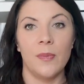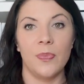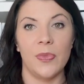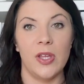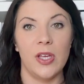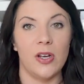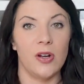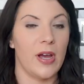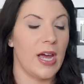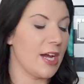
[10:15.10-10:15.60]

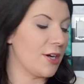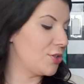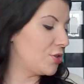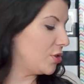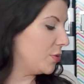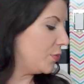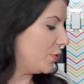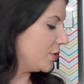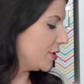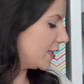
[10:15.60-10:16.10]
you know,
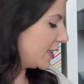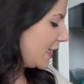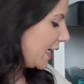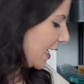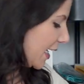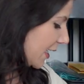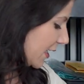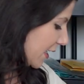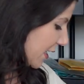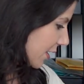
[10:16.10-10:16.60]
extra bowls of
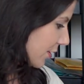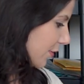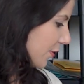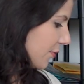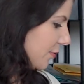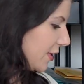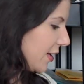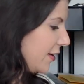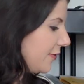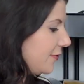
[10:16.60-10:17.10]
candy or
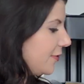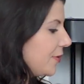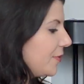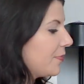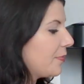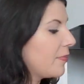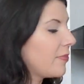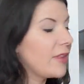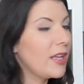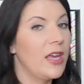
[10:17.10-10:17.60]
whatever.
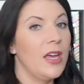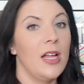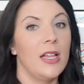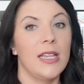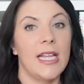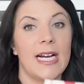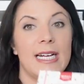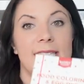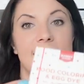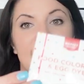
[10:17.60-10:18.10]

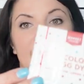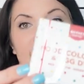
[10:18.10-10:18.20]
Last